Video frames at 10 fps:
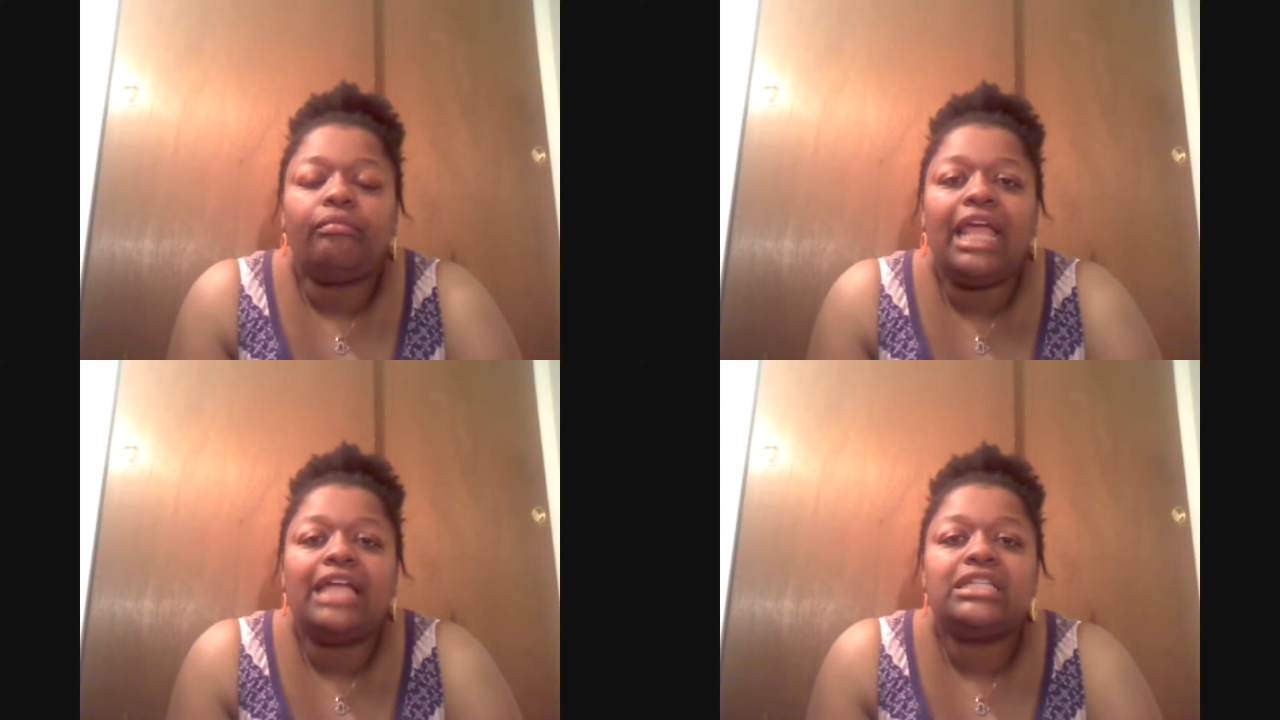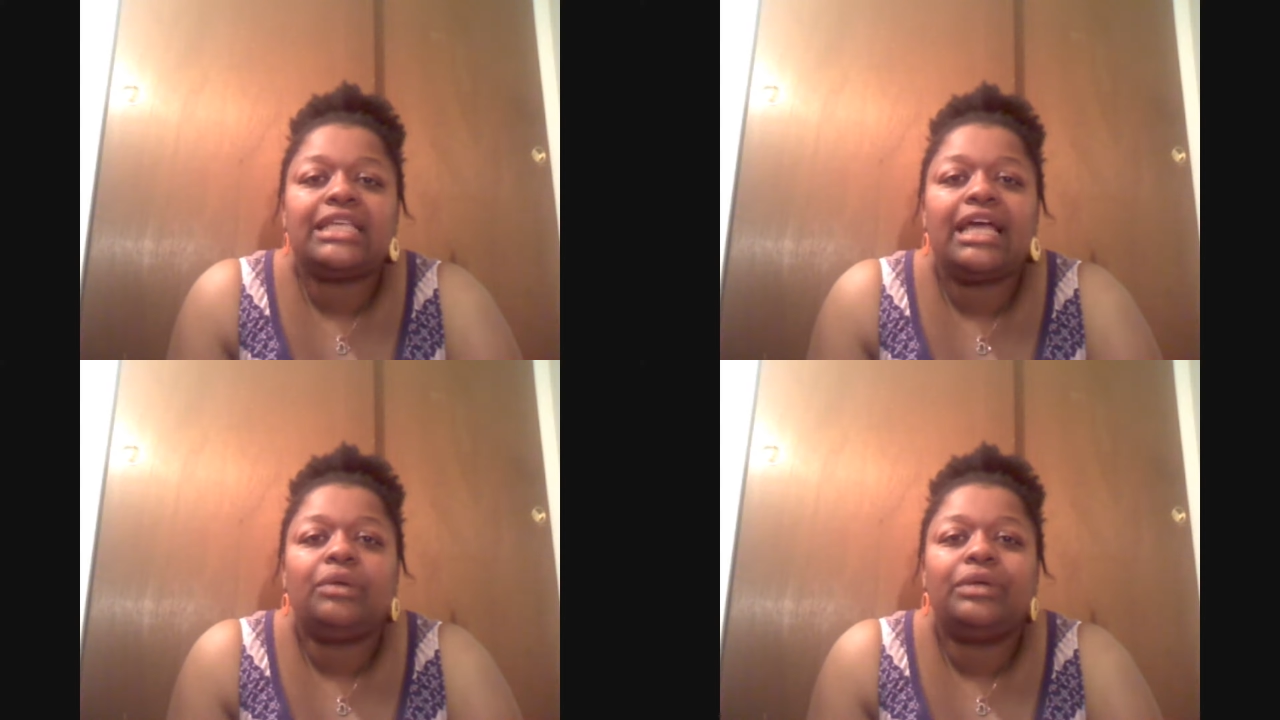I just
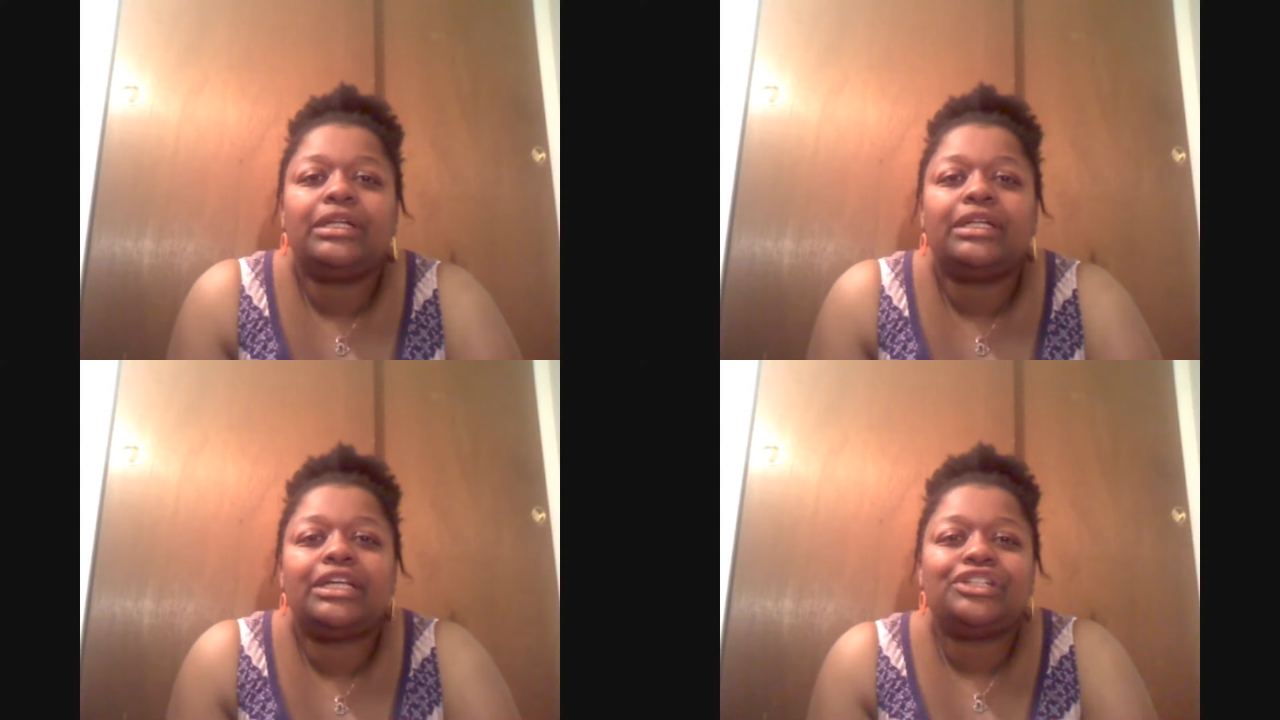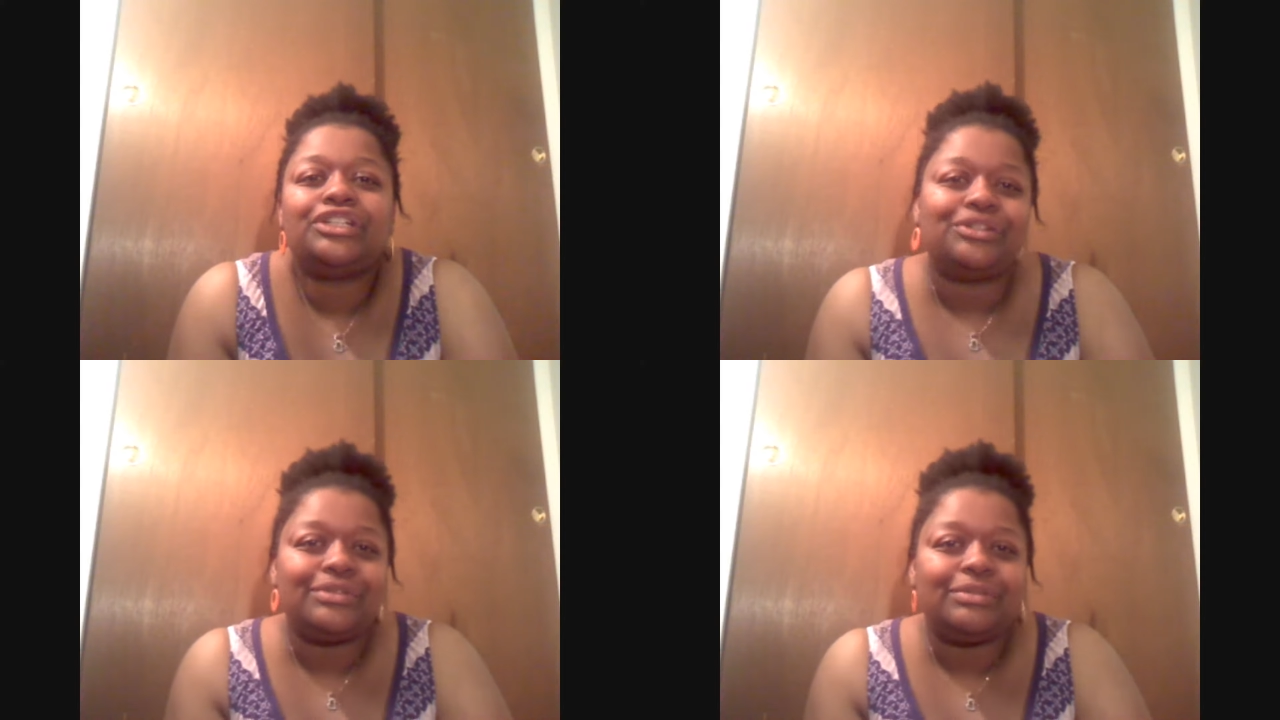kind of wanted to
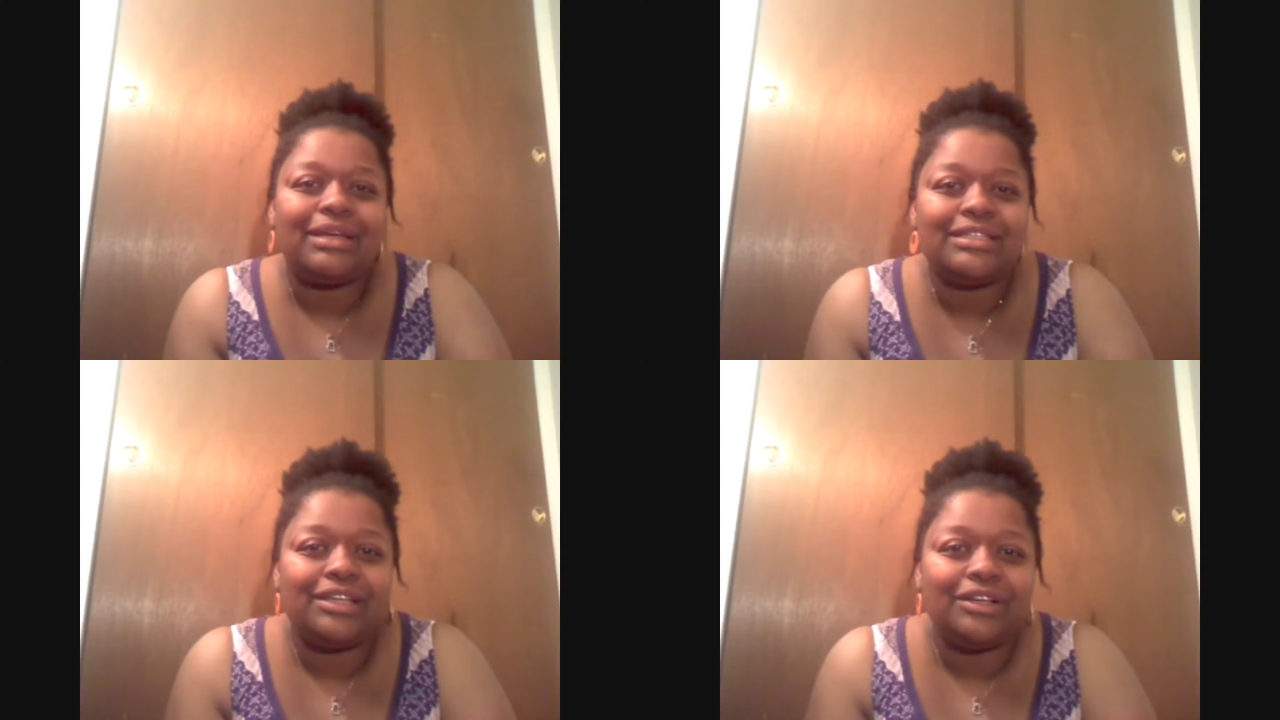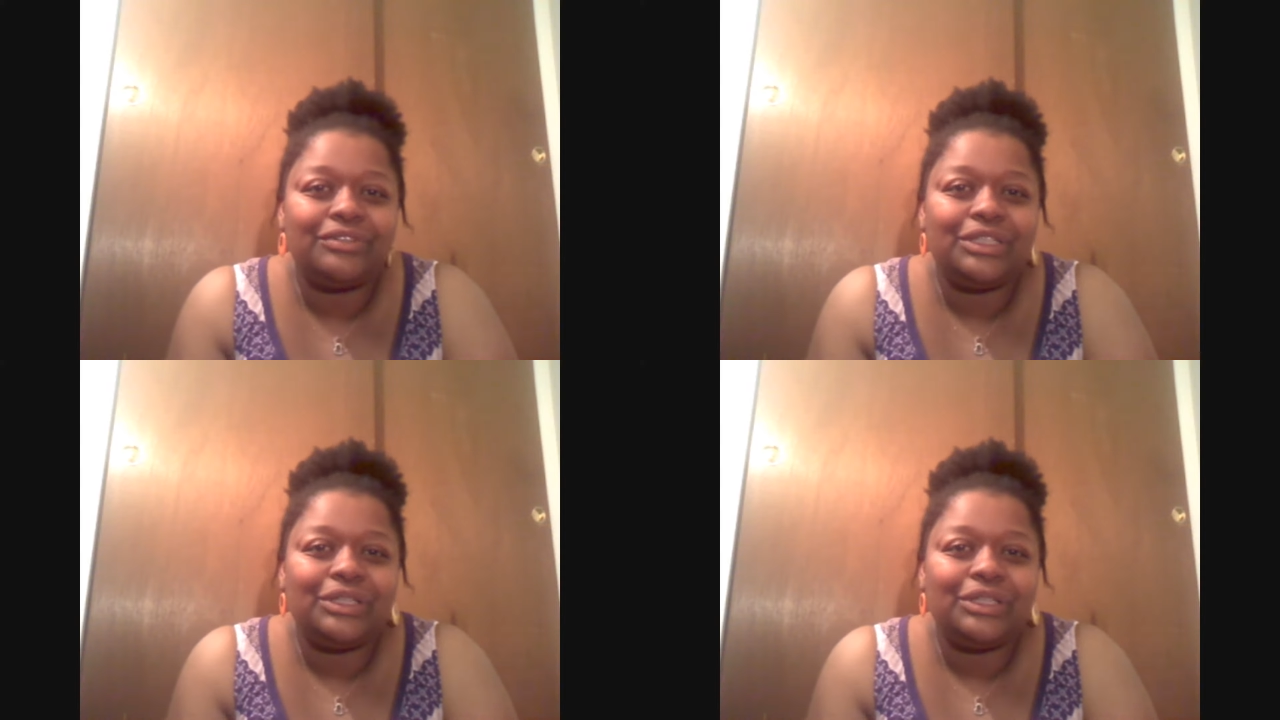introduce myself
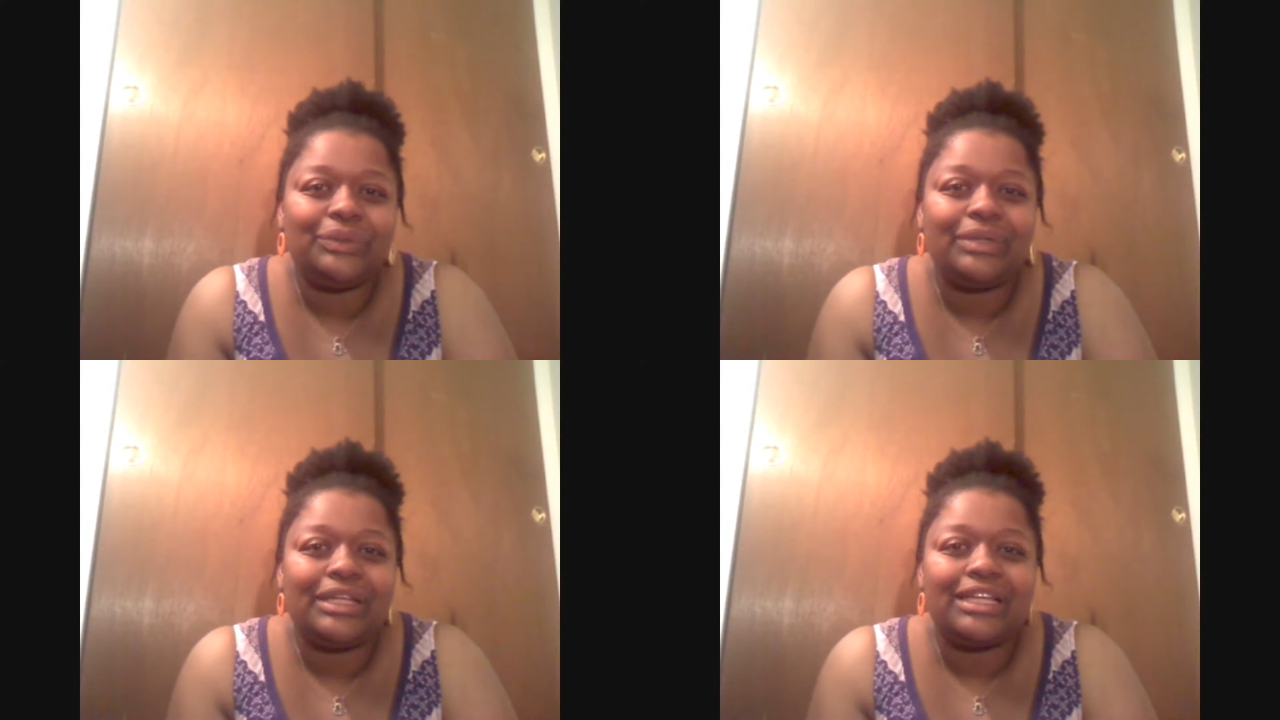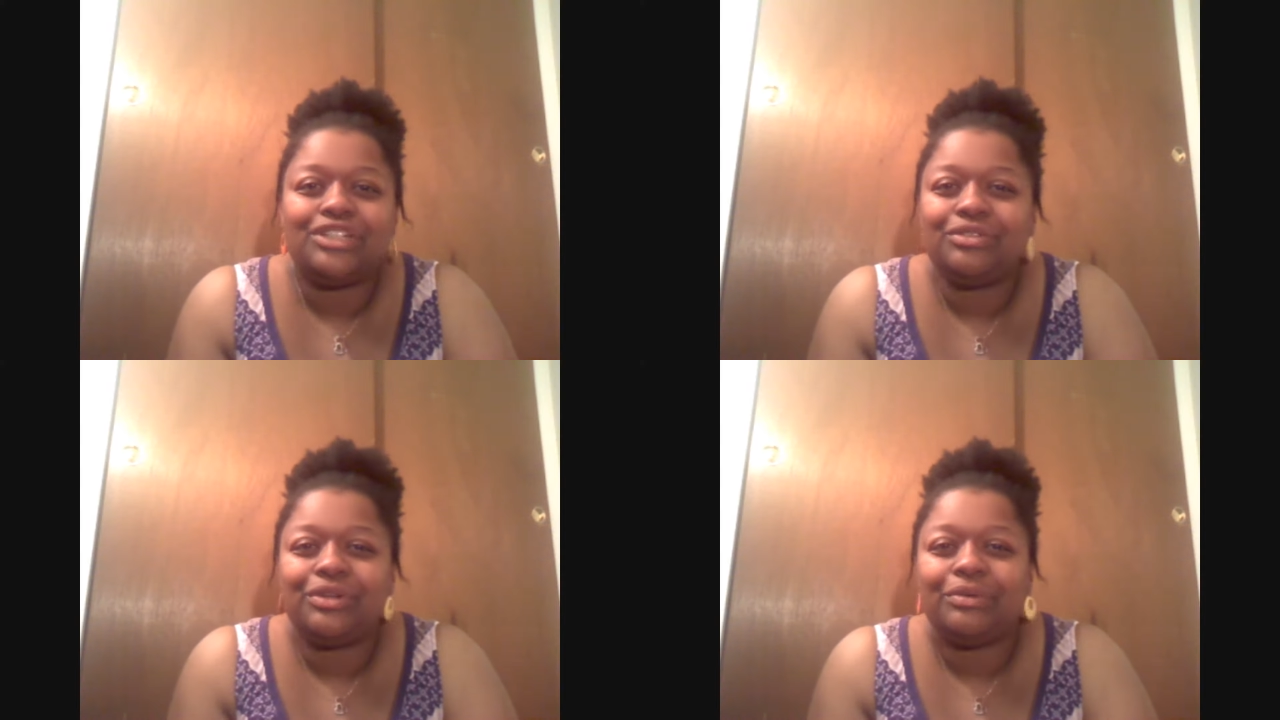to you and
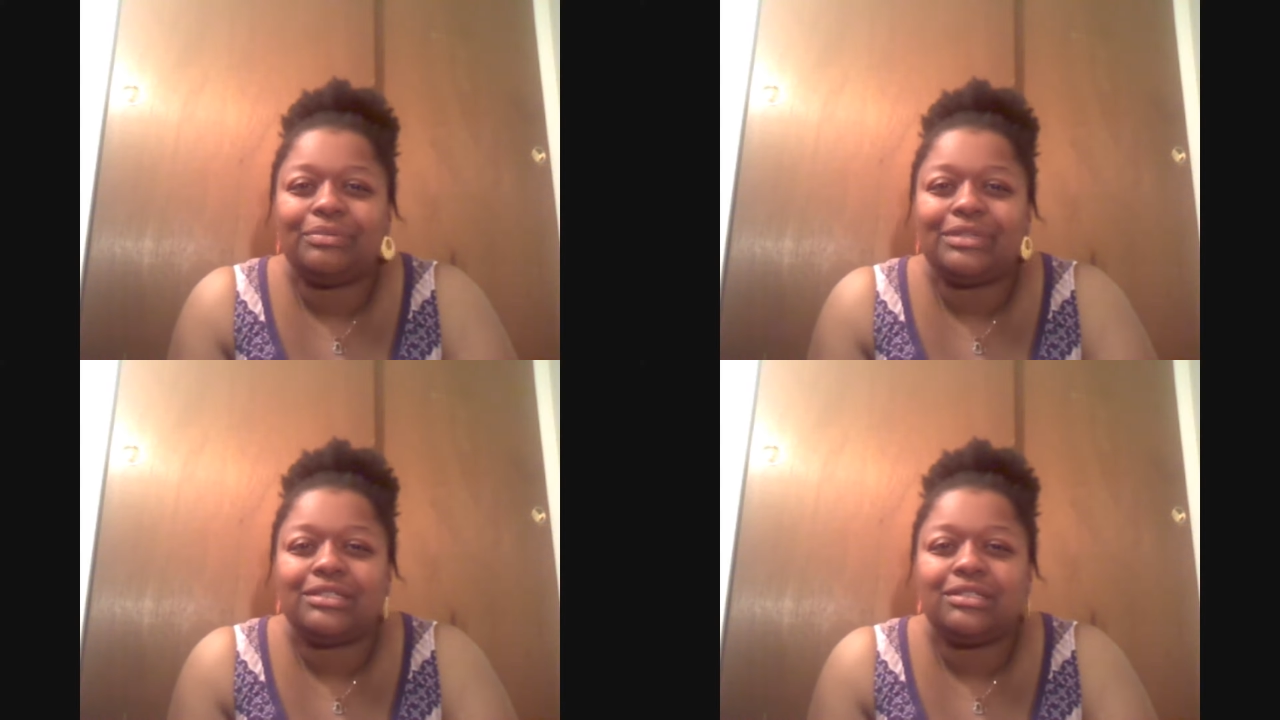let you know what Ms.